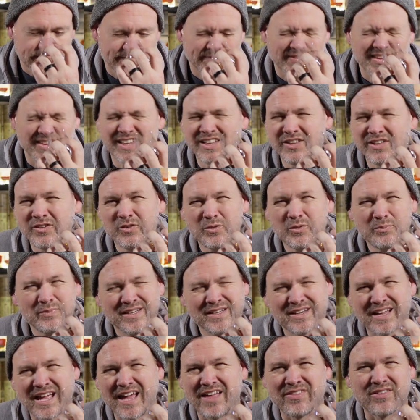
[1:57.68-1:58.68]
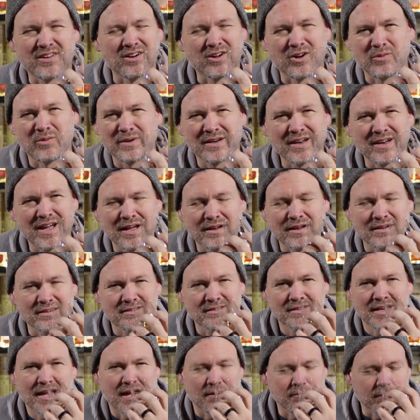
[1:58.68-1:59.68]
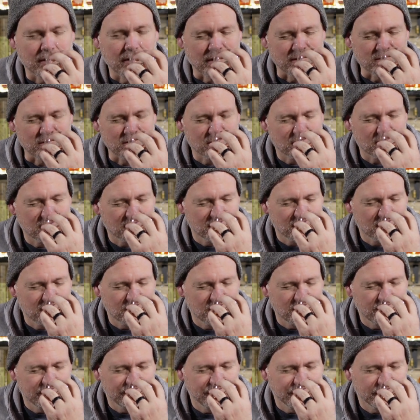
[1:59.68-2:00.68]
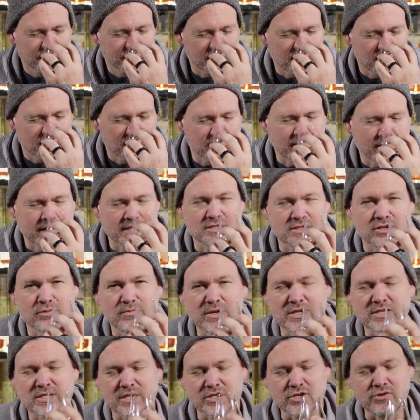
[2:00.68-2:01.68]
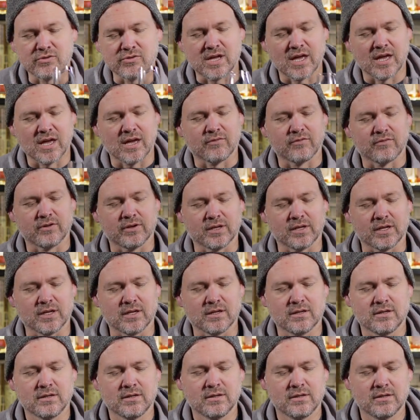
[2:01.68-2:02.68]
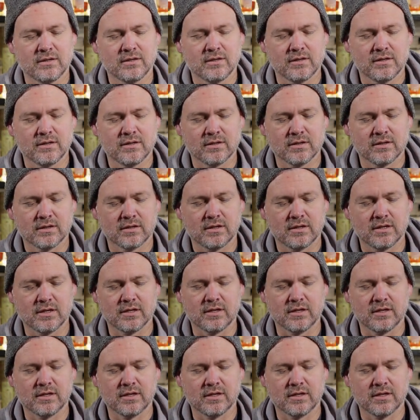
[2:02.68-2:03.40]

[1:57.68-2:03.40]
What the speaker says: Little bit of ethanol, but not much. Not so much that you can't really get